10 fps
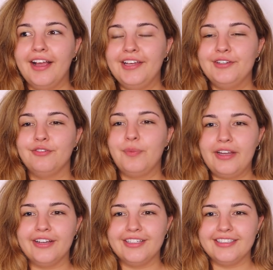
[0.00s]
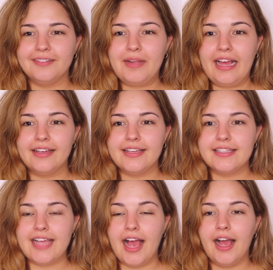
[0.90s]
kind of weird
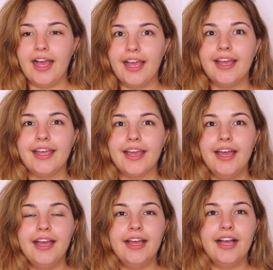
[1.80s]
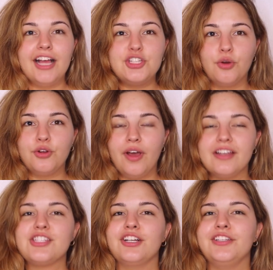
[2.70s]
because I don't know how
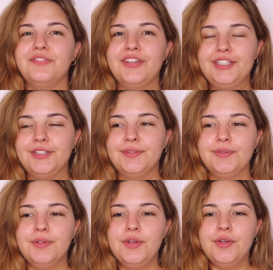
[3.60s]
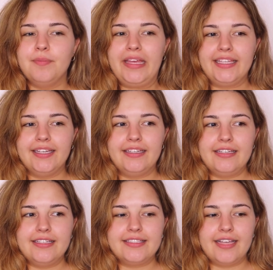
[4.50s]
to start the video
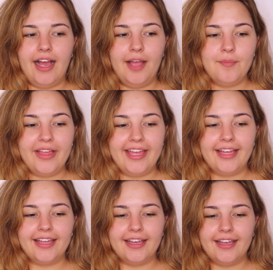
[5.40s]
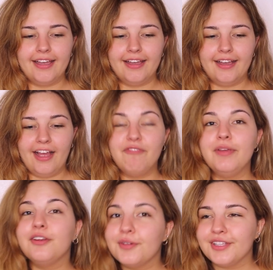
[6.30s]
because I'm like, I've
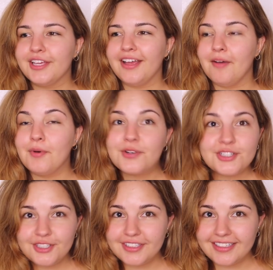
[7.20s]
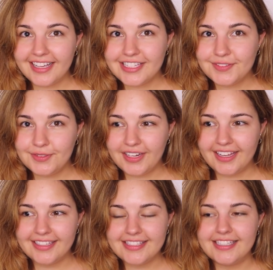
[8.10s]
been really emotional the last few
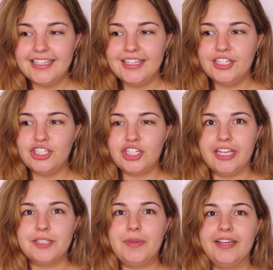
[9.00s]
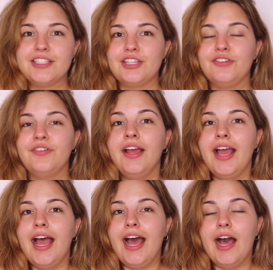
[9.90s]
days just because of
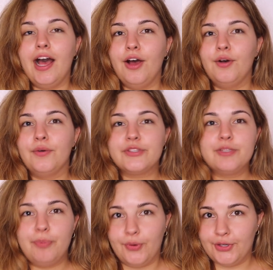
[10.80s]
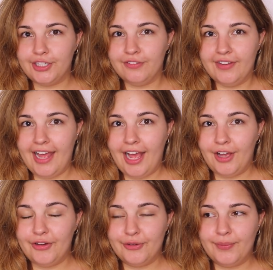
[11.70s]
how supportive and
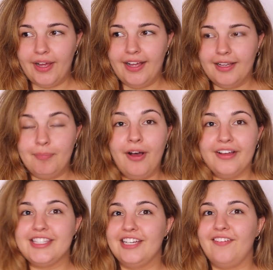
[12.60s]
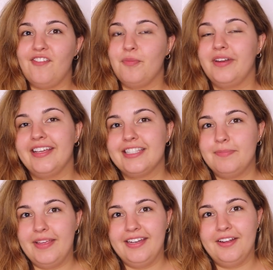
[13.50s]
how positive everybody has
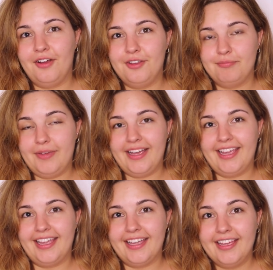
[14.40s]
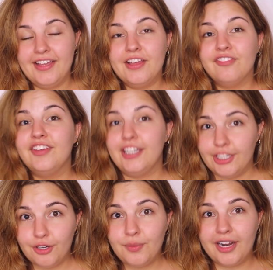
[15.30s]
been on my
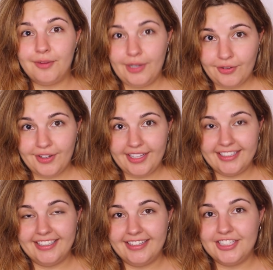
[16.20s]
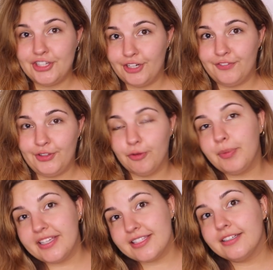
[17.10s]
video where I recreated the Jennifer
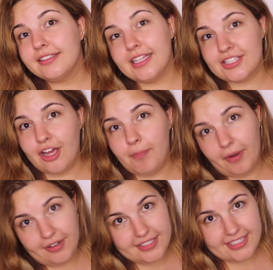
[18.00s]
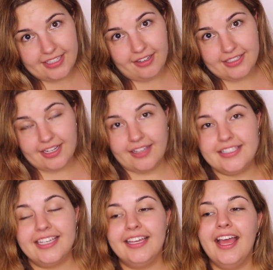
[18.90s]
Lopez look that Scott Barnes did on
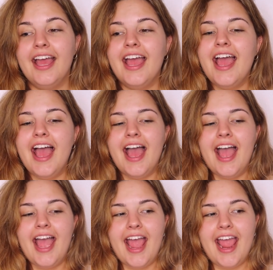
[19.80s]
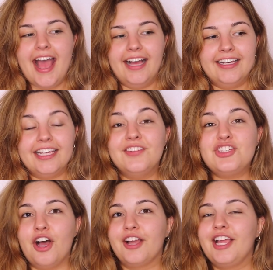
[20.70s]
Tati. And even
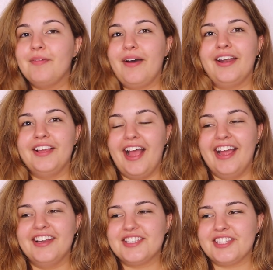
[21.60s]
talking about it, I